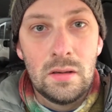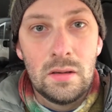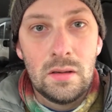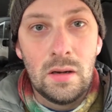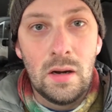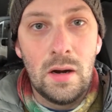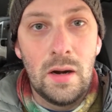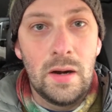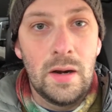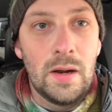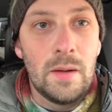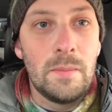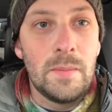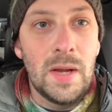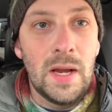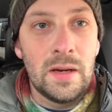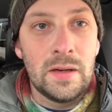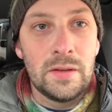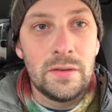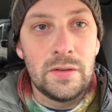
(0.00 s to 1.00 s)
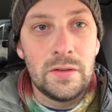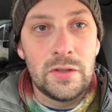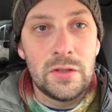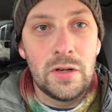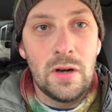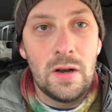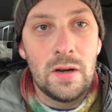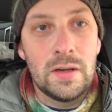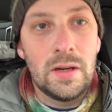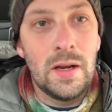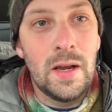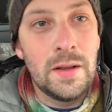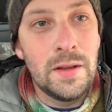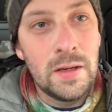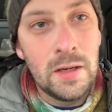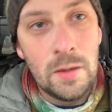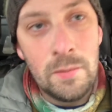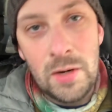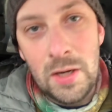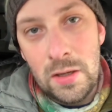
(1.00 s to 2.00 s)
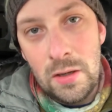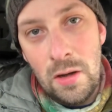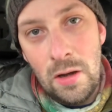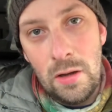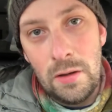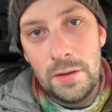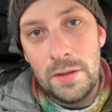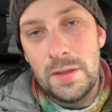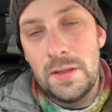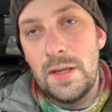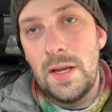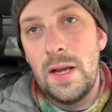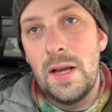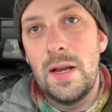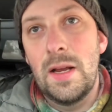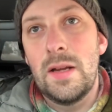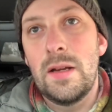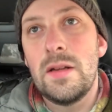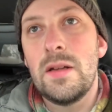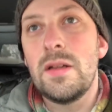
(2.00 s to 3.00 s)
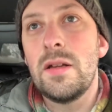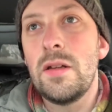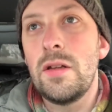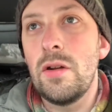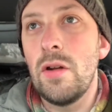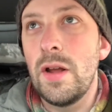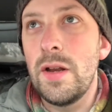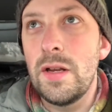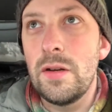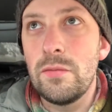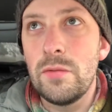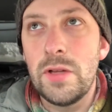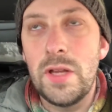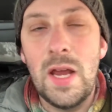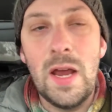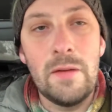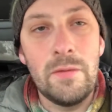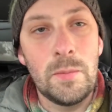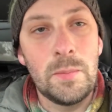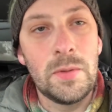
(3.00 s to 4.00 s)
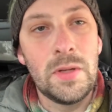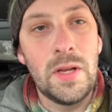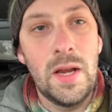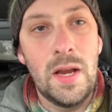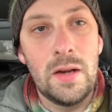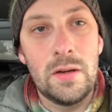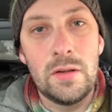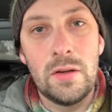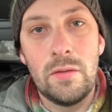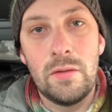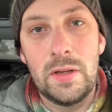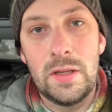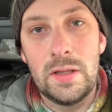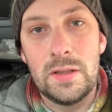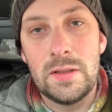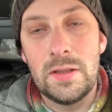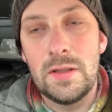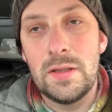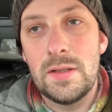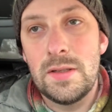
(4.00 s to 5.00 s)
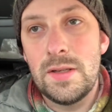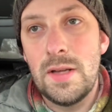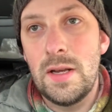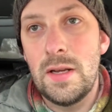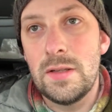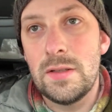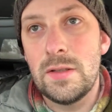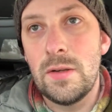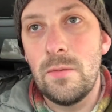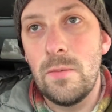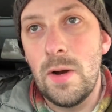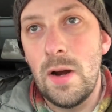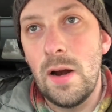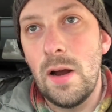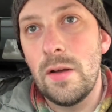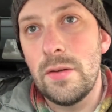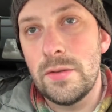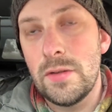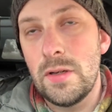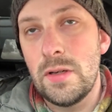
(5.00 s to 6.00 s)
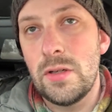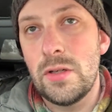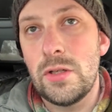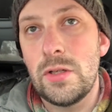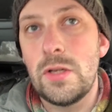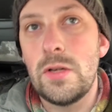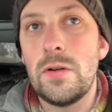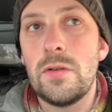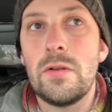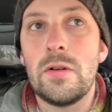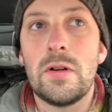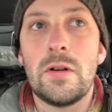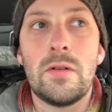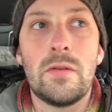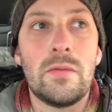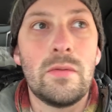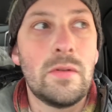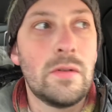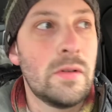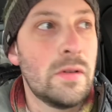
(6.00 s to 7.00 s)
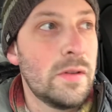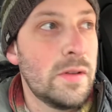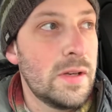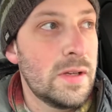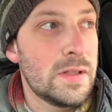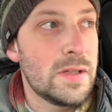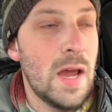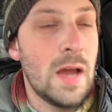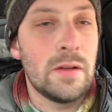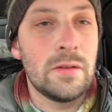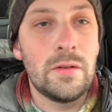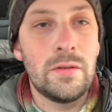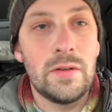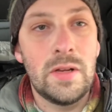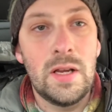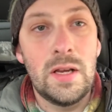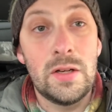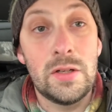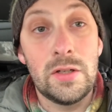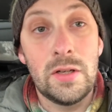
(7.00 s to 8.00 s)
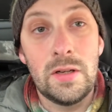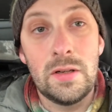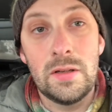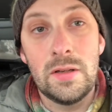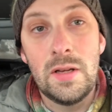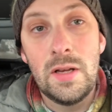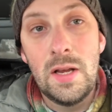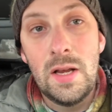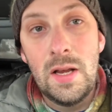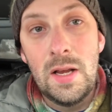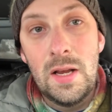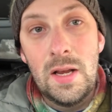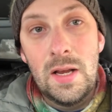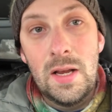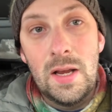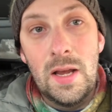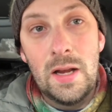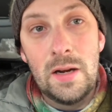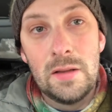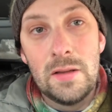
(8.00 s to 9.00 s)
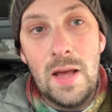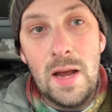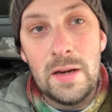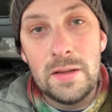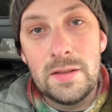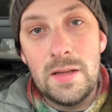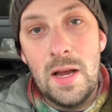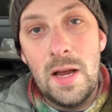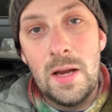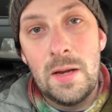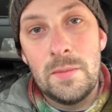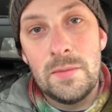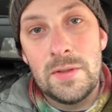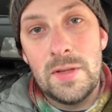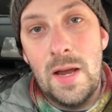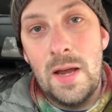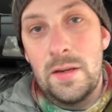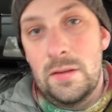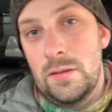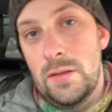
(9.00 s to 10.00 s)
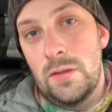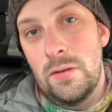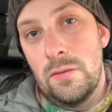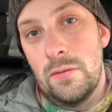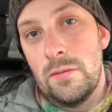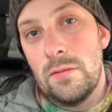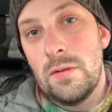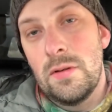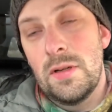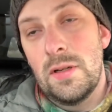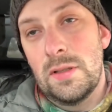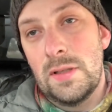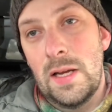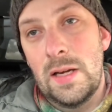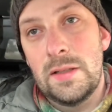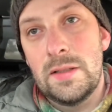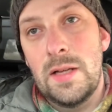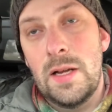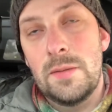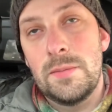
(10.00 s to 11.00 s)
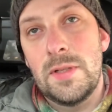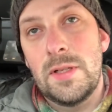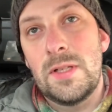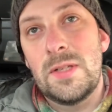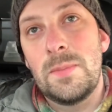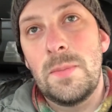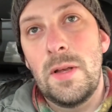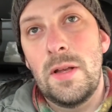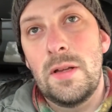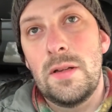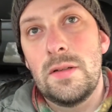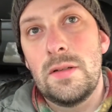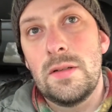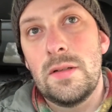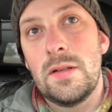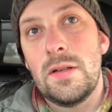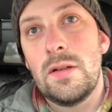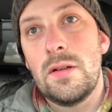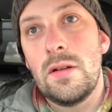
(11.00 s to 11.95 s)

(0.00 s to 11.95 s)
All right, I'm back in the truck. I think I'm gonna call it a day. You know, I didn't really have a plan going into this day as to where I was going to shoot or the exact location. And a lot of times I do. A lot of times I spend